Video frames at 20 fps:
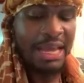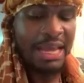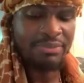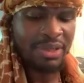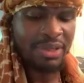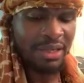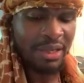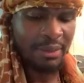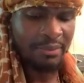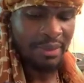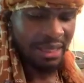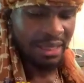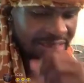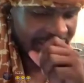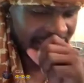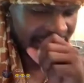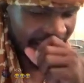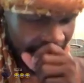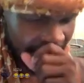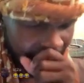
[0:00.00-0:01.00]
came to him
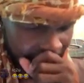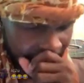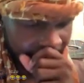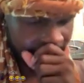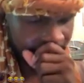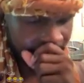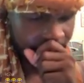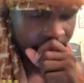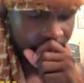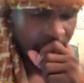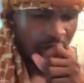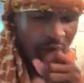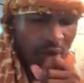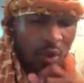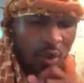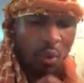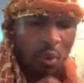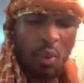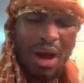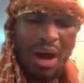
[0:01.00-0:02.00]
and said,
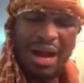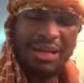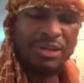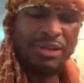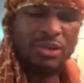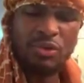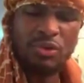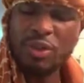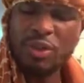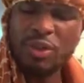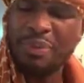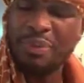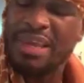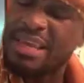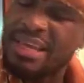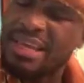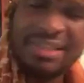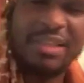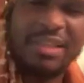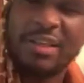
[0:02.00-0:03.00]
why are you
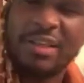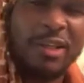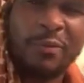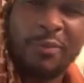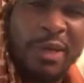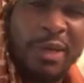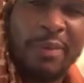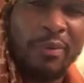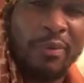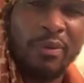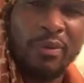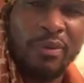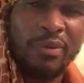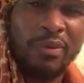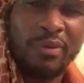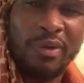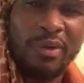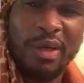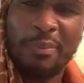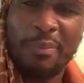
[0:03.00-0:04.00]
speaking to these people
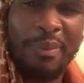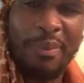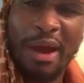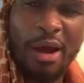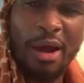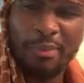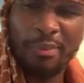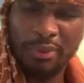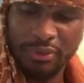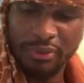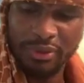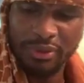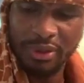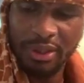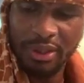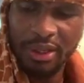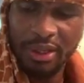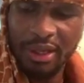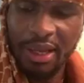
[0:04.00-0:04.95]
in parables?